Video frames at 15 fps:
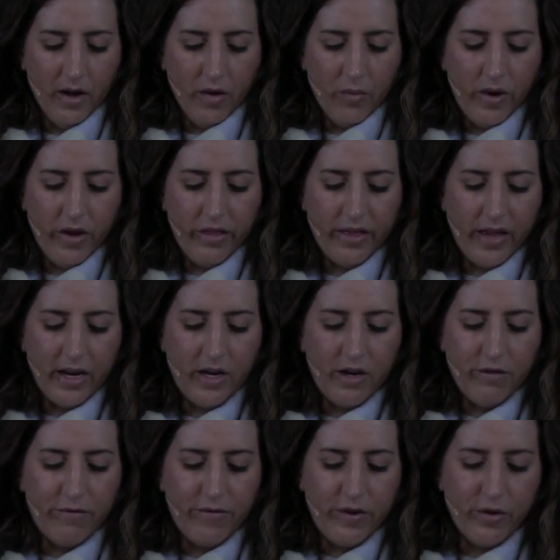We thank
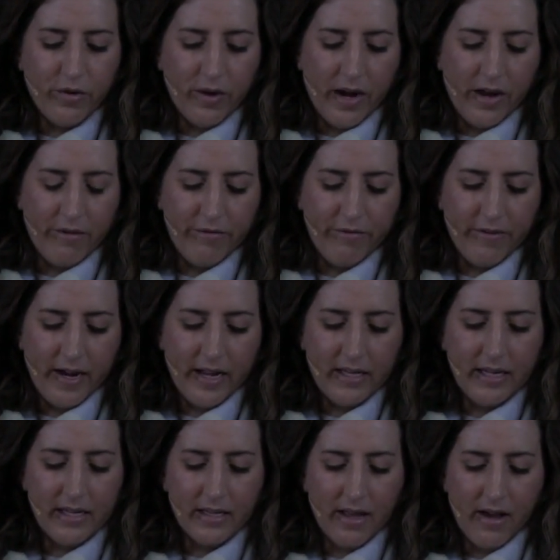you for your
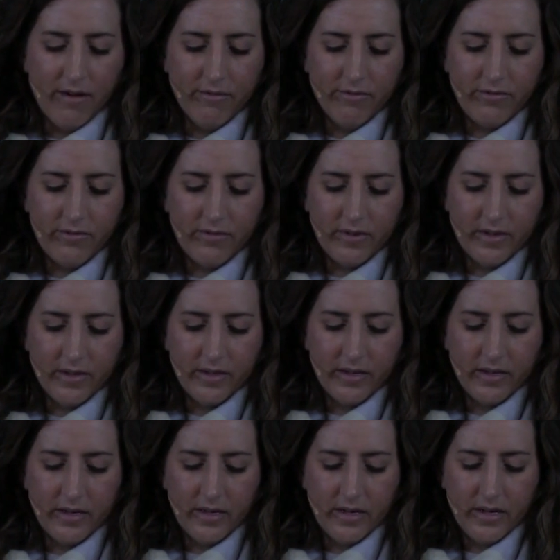unfailing love.
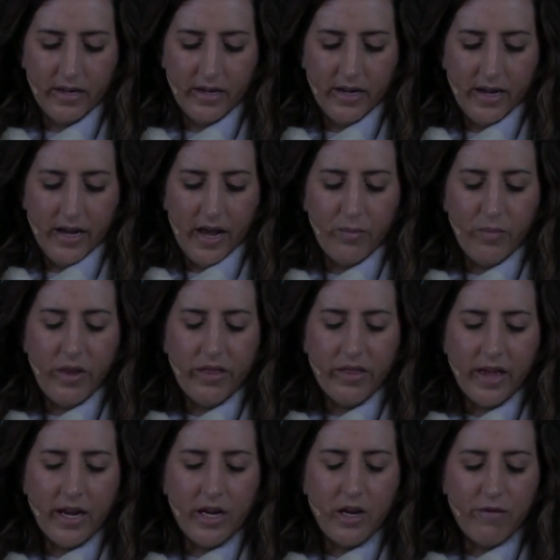And we
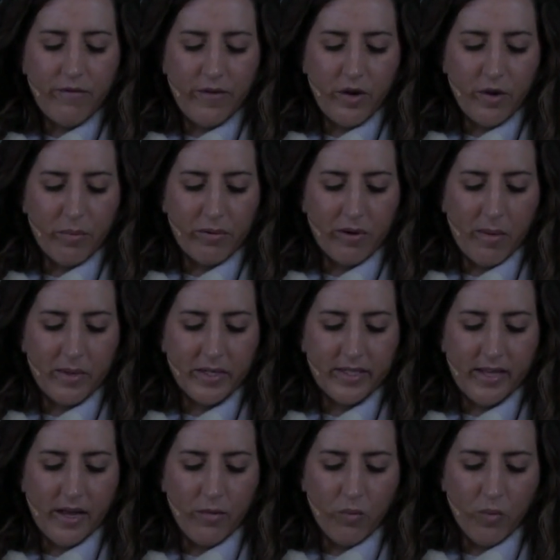thank you for your promise
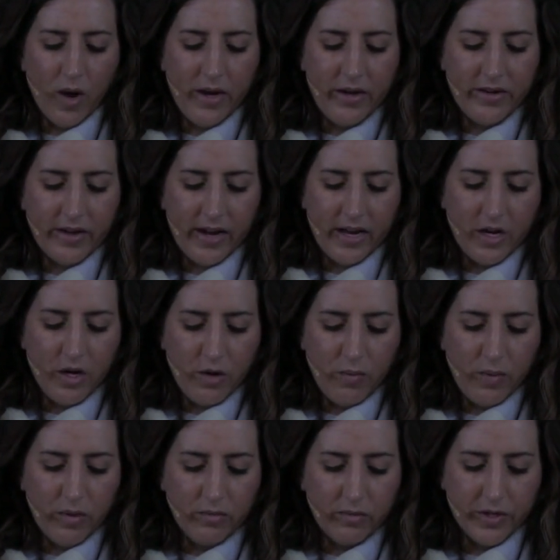that one day you
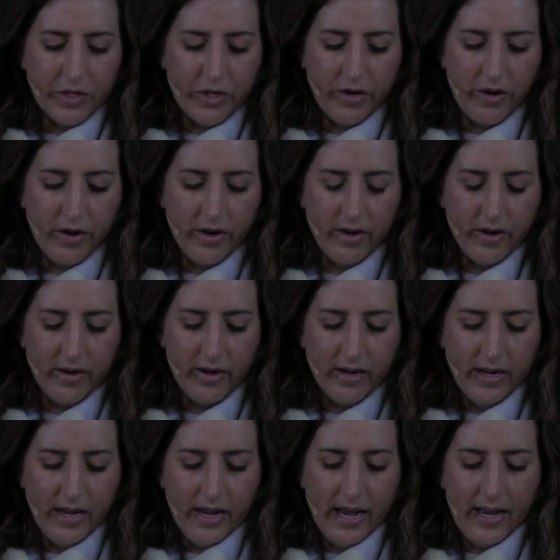will return
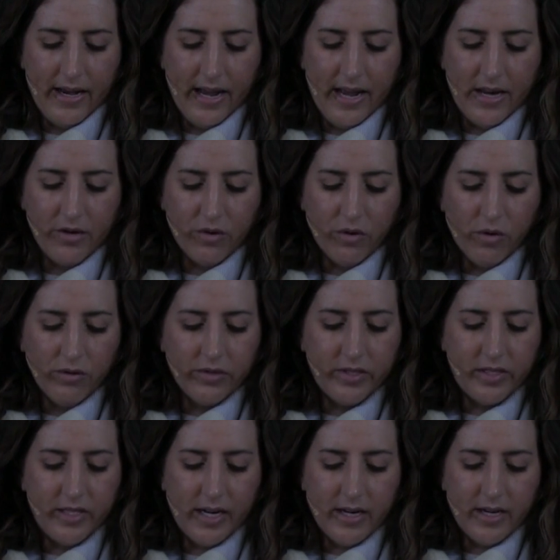and end all
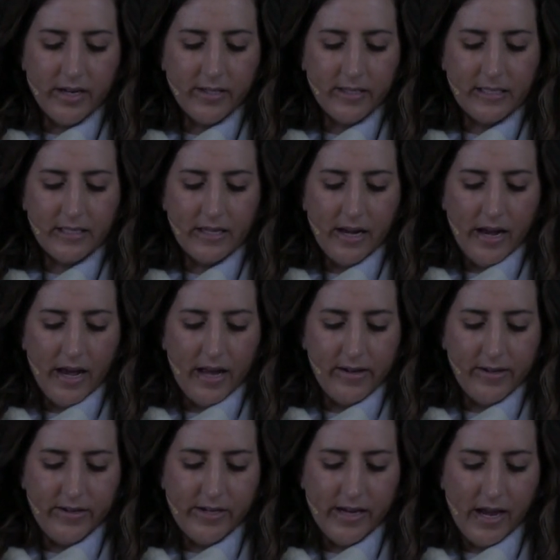sickness
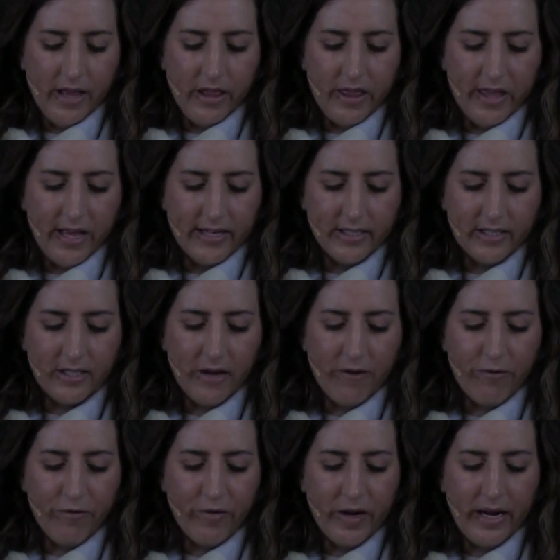and death and
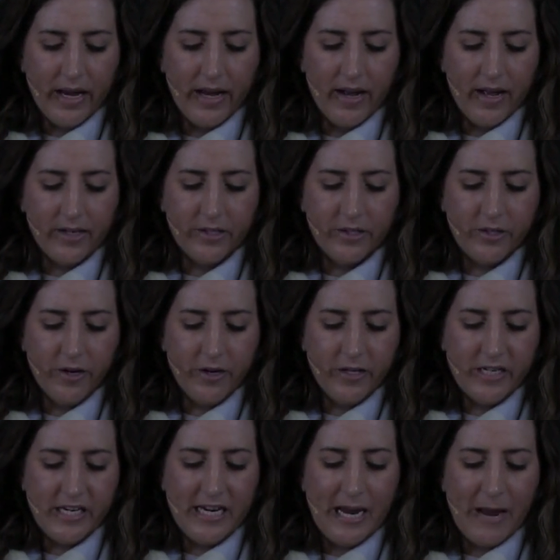suffering and
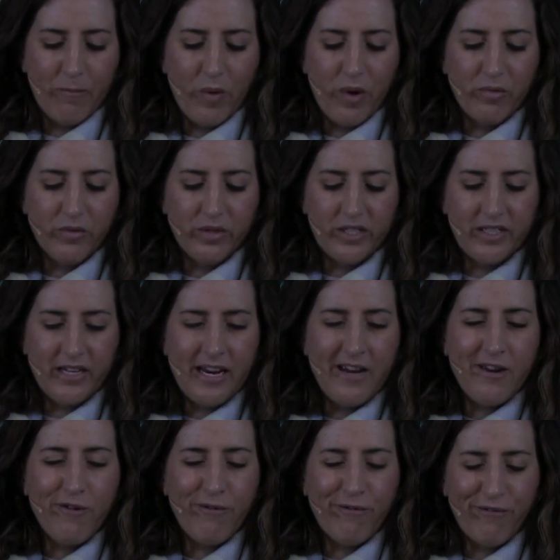uncertainty, and we will see
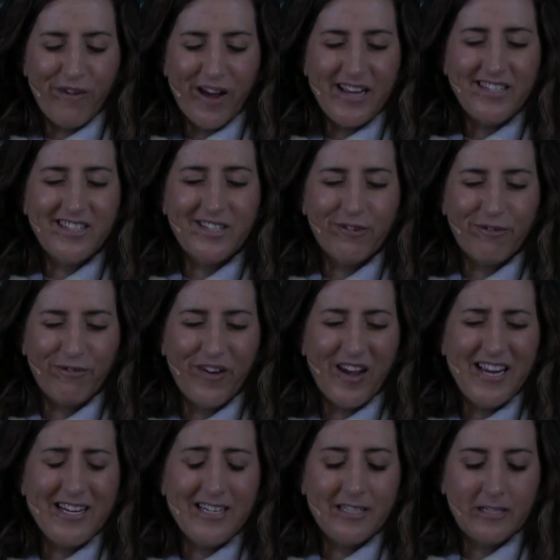you face to
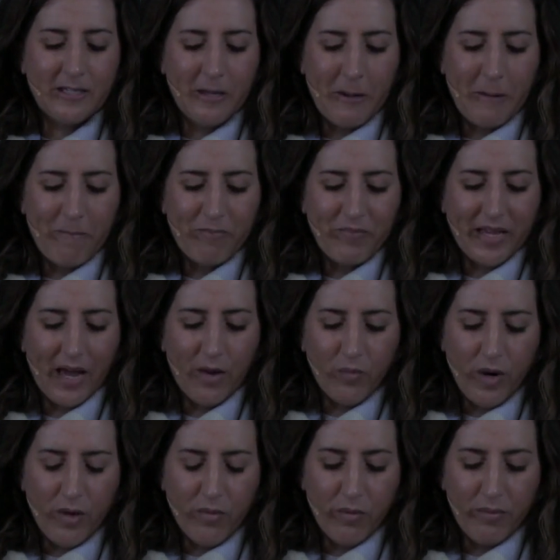face and
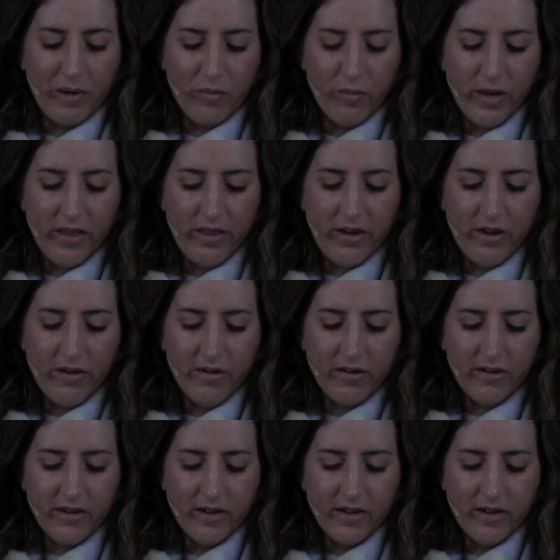we will be with you,